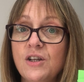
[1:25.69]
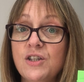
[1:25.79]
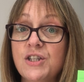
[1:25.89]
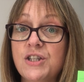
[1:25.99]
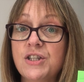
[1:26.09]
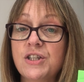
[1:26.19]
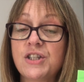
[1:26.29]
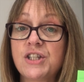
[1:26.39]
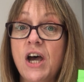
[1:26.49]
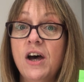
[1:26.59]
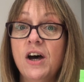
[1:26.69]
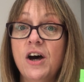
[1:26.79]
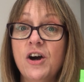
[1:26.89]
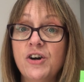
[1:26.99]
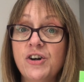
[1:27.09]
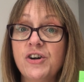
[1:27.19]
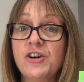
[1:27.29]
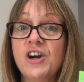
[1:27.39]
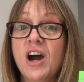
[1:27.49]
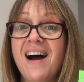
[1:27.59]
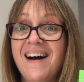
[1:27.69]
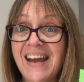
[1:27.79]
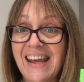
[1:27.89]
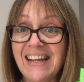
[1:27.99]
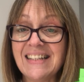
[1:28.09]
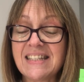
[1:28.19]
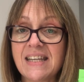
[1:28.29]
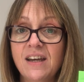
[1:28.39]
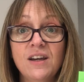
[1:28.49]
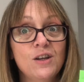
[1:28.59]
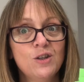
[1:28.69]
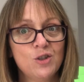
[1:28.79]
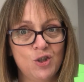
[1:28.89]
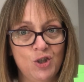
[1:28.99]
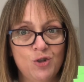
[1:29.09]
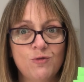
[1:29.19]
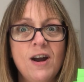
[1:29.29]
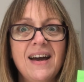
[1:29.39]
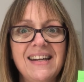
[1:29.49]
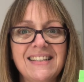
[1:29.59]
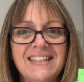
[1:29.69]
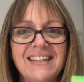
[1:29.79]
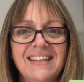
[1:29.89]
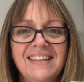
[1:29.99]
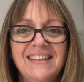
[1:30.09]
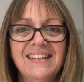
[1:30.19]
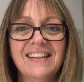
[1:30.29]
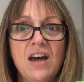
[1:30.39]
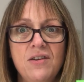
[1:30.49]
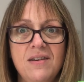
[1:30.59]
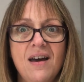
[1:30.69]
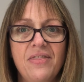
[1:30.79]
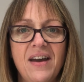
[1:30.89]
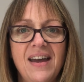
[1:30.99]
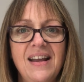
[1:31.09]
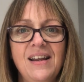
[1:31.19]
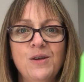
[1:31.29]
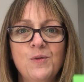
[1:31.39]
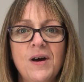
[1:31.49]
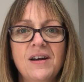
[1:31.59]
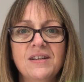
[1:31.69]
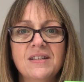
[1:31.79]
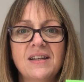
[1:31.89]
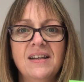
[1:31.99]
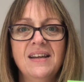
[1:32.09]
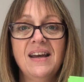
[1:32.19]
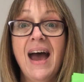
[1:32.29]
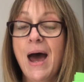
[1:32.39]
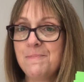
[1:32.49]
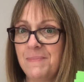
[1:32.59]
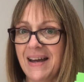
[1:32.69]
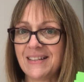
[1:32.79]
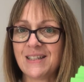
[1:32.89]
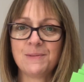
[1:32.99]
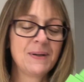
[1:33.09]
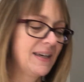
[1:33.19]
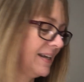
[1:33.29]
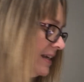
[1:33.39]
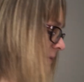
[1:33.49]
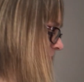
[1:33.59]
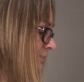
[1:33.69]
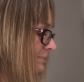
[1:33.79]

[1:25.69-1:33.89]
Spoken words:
St, ite, strite. Another alien word. And back to the beginning.